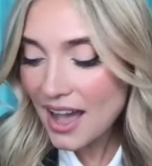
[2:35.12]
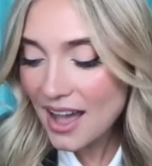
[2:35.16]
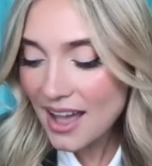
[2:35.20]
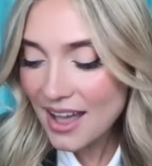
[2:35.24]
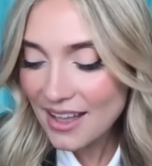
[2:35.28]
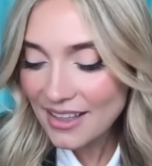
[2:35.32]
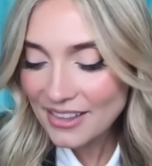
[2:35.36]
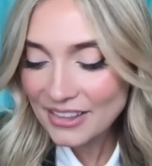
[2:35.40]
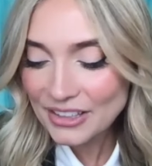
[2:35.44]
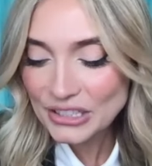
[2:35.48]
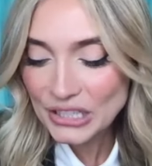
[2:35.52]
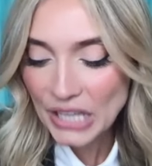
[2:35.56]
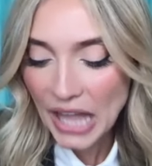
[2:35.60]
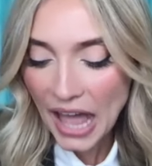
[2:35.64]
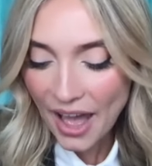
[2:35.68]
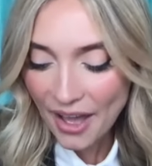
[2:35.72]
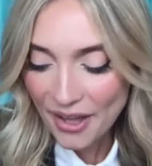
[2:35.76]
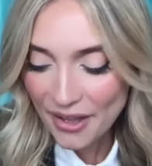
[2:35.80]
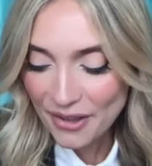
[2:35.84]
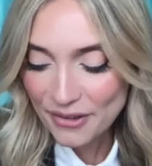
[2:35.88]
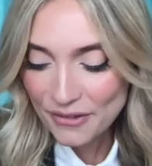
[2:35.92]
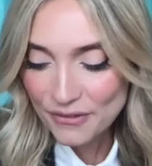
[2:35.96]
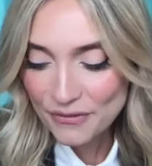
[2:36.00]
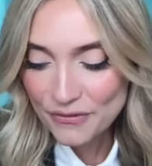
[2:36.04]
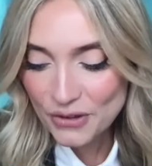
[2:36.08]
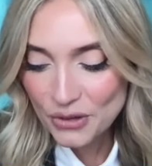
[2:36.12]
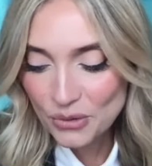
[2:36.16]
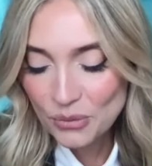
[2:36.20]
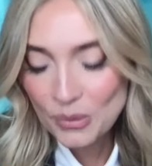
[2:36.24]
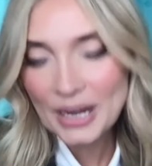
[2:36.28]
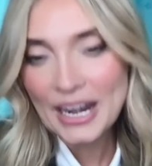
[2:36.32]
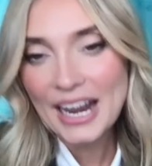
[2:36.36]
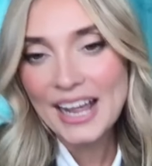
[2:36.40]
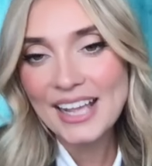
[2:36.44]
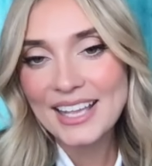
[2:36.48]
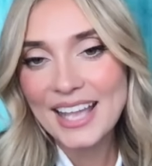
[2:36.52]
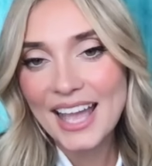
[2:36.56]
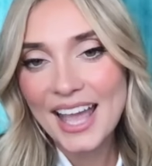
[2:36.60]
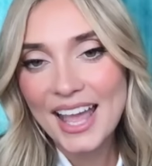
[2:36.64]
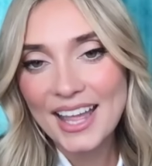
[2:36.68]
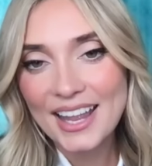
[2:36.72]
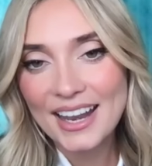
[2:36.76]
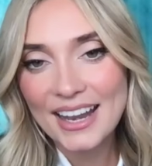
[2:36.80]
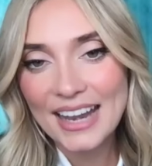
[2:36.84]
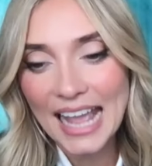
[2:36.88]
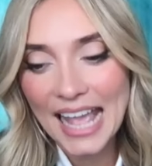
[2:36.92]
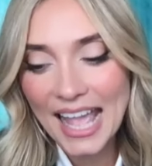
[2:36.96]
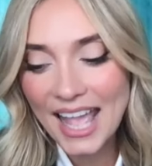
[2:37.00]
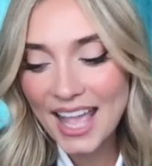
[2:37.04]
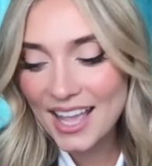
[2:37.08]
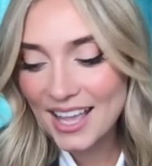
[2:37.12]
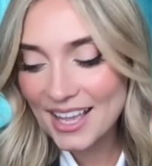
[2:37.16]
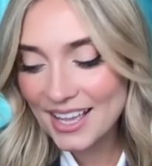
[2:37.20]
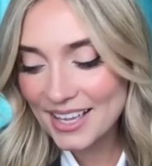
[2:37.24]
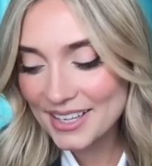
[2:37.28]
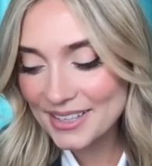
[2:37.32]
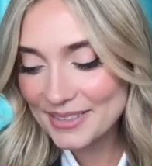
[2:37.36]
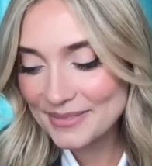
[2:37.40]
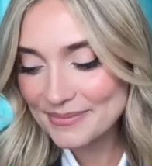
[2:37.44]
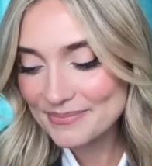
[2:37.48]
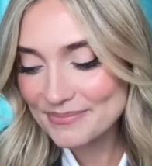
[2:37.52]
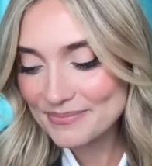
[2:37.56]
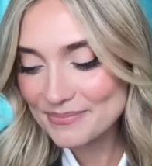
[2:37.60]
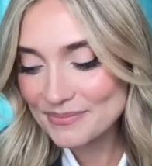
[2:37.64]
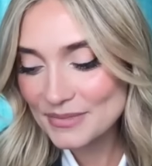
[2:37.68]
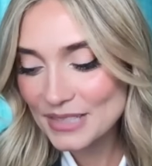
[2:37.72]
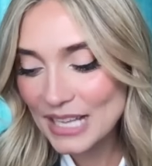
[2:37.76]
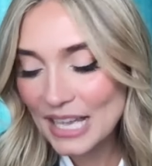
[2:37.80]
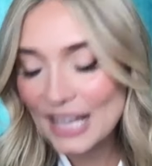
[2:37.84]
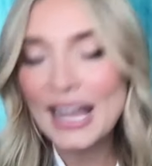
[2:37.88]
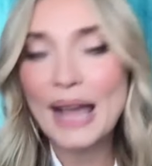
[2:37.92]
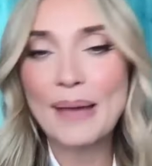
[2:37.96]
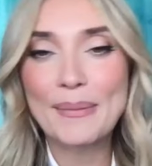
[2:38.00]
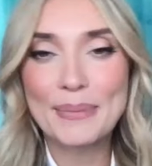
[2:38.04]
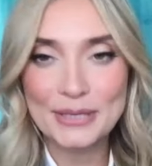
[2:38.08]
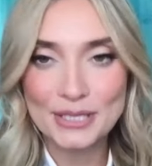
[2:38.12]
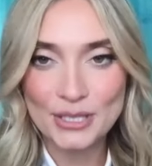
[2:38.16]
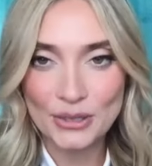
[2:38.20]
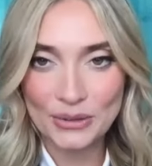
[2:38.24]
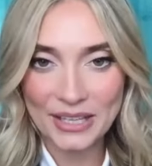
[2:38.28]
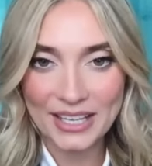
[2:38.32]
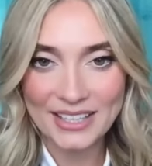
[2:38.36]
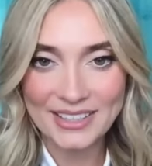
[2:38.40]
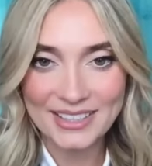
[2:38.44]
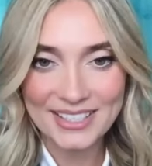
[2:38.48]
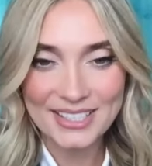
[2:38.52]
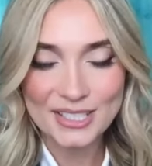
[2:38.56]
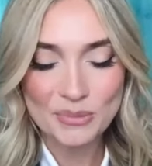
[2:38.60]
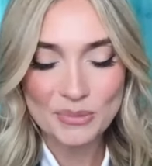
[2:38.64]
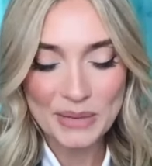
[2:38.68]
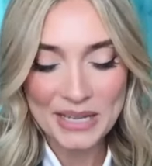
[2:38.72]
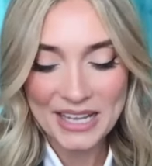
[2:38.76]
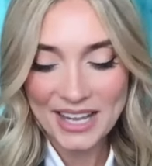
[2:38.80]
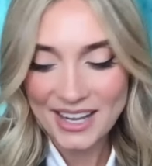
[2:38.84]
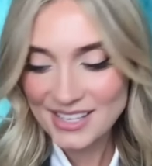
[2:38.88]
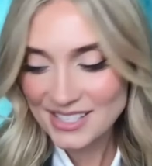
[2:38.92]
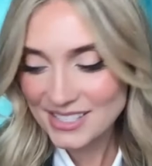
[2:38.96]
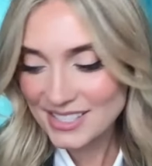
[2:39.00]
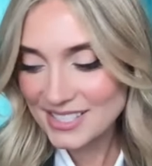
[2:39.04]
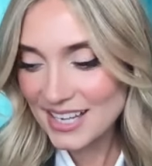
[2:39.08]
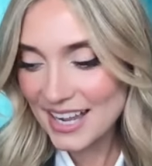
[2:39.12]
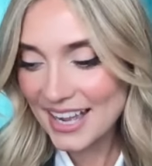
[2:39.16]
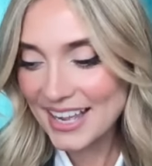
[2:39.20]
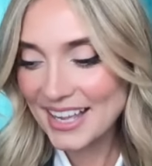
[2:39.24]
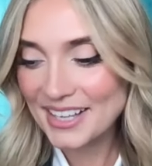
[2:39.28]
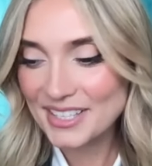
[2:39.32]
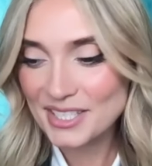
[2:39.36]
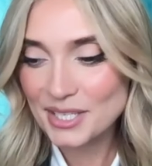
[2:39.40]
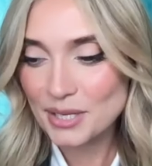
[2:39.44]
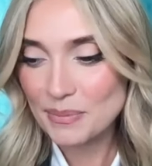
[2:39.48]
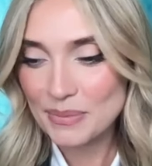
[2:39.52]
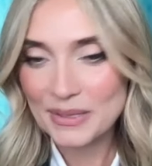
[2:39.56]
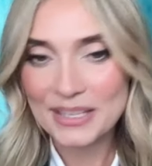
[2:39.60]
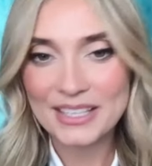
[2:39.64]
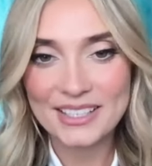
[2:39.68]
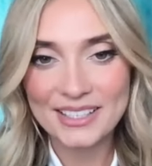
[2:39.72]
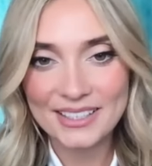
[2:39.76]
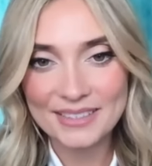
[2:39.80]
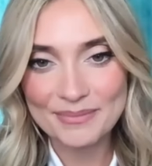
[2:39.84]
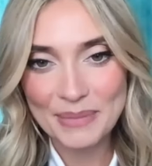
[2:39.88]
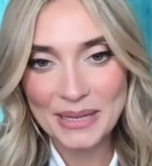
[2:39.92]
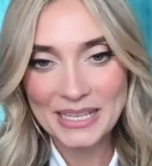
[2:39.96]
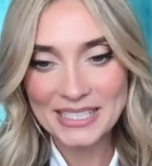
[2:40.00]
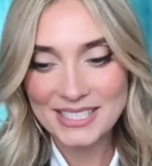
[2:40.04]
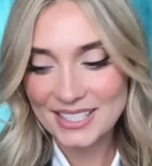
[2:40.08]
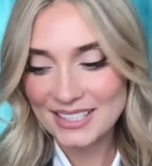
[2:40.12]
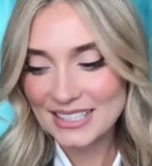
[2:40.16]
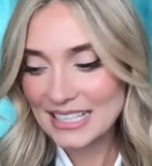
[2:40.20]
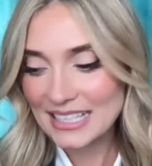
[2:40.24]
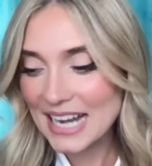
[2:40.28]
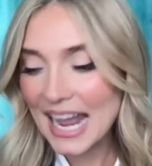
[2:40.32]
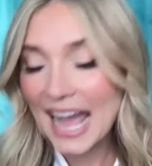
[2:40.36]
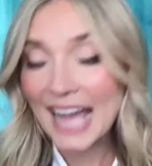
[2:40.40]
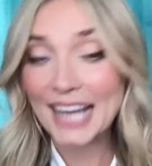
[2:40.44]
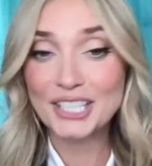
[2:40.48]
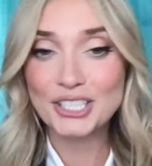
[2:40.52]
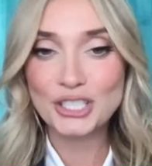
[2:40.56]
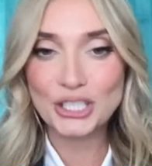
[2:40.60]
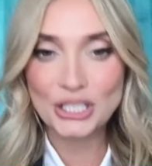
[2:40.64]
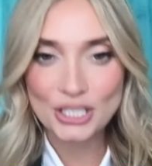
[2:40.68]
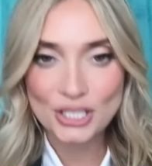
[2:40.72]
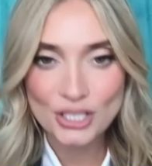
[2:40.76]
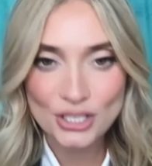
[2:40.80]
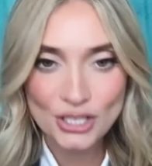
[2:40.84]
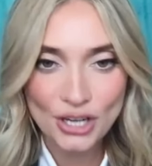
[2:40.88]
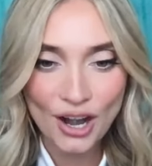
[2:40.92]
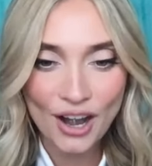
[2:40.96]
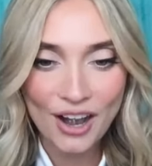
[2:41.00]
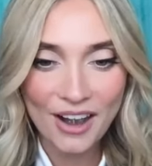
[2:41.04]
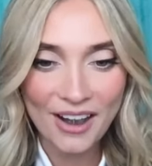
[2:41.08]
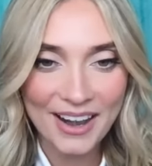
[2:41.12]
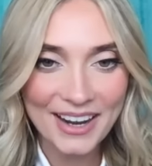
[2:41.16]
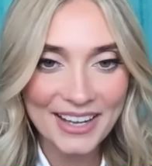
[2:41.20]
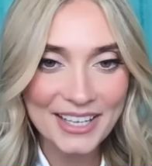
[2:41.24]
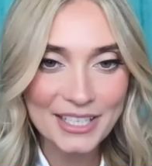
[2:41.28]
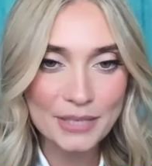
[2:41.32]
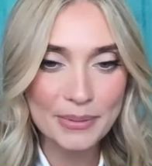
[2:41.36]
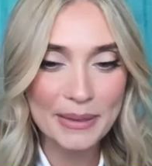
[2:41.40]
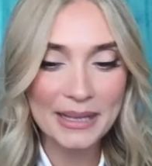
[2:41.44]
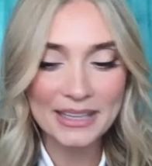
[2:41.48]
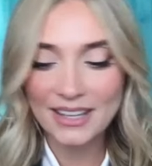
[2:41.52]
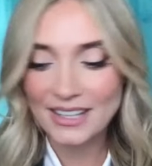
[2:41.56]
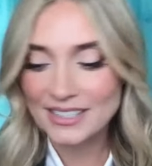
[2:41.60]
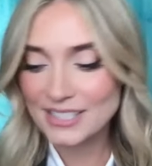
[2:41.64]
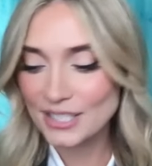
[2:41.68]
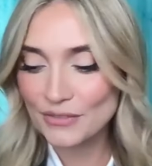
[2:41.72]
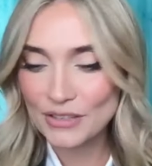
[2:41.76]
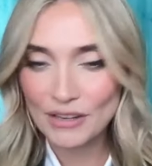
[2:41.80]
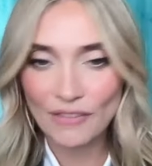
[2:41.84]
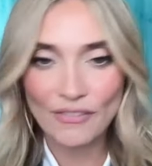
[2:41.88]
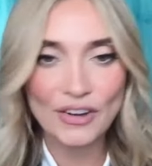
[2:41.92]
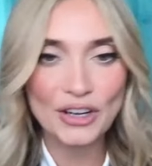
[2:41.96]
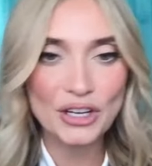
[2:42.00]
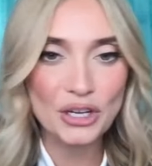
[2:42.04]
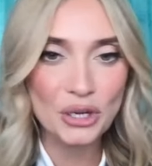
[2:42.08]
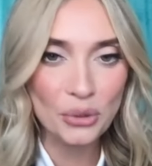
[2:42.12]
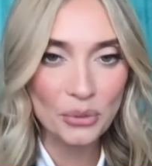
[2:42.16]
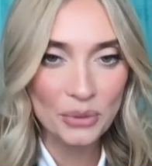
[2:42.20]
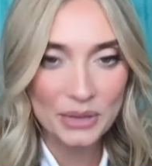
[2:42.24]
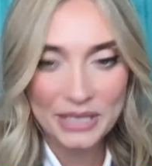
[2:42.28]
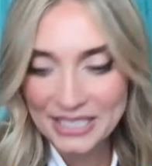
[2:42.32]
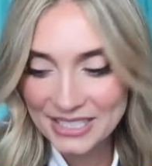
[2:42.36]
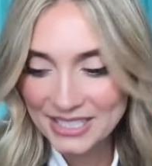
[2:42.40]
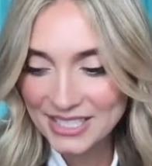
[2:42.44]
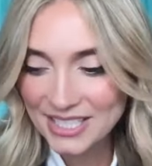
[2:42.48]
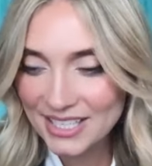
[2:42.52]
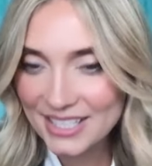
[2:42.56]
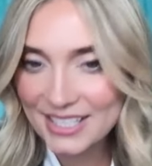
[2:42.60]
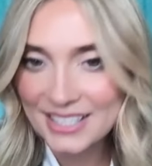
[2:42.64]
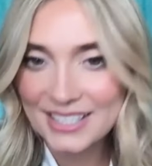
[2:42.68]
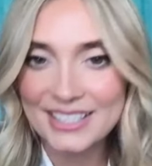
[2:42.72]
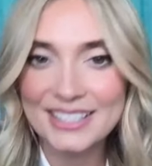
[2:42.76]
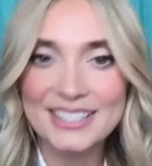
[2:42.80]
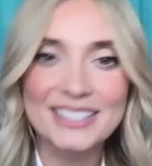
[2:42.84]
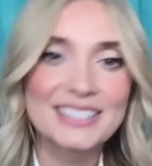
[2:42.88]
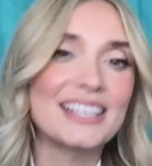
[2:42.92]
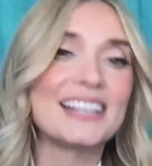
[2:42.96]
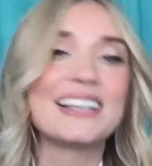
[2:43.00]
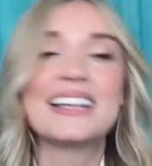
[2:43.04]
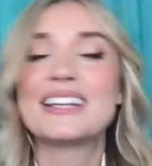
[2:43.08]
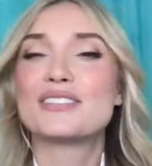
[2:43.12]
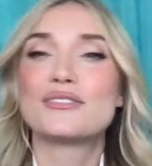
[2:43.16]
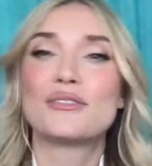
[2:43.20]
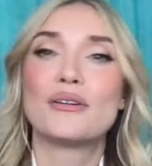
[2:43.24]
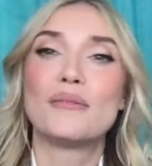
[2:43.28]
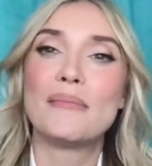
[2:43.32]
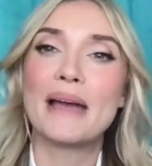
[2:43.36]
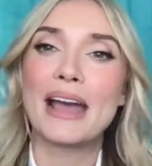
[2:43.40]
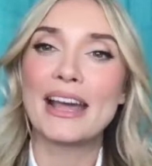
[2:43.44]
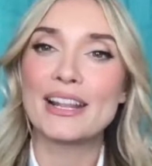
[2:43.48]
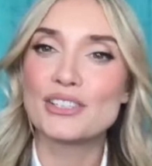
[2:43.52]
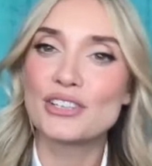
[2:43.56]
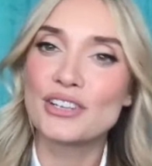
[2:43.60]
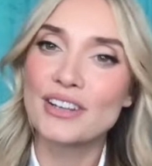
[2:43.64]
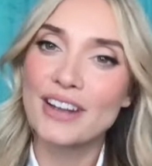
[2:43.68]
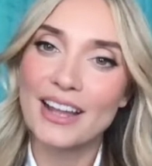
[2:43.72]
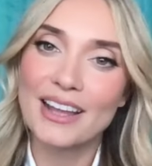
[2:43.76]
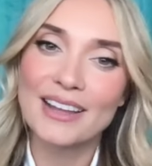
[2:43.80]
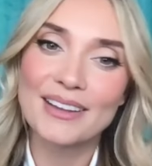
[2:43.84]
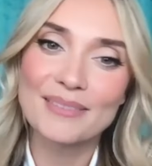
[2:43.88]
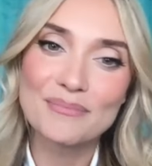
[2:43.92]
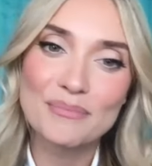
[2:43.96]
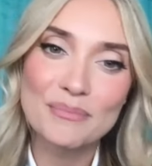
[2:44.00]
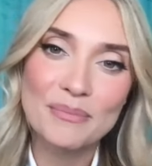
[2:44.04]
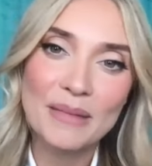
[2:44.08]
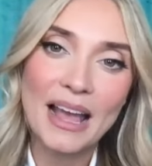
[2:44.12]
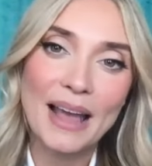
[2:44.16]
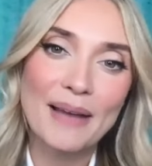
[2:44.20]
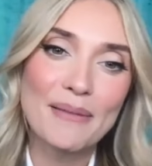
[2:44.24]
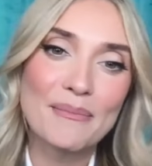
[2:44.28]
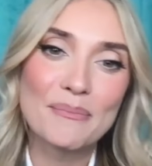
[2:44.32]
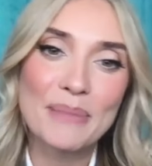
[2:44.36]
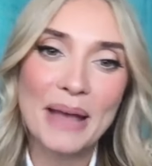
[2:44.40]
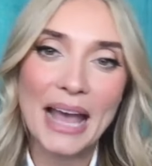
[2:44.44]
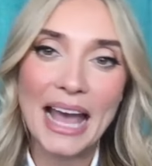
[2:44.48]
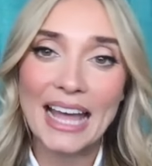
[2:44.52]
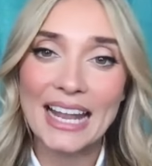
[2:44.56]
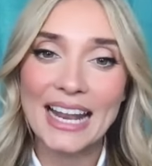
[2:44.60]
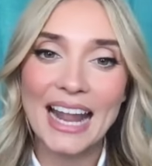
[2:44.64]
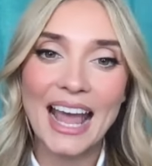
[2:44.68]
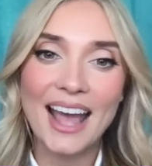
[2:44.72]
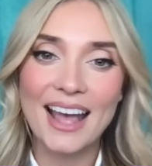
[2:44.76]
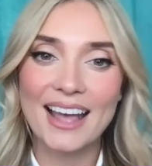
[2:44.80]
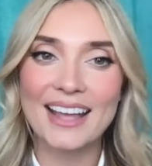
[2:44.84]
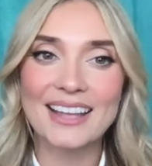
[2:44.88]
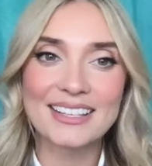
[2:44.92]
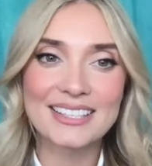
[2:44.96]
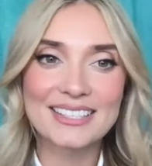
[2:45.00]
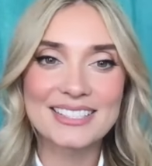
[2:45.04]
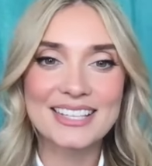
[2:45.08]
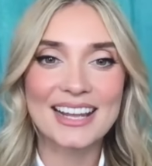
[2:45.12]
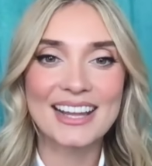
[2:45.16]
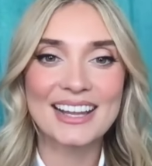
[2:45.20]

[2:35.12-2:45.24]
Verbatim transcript: uh, love when I get a episode like this because I get to be basically an action star. I get to make lots of different noises. I get to imagine I'm I'm badass.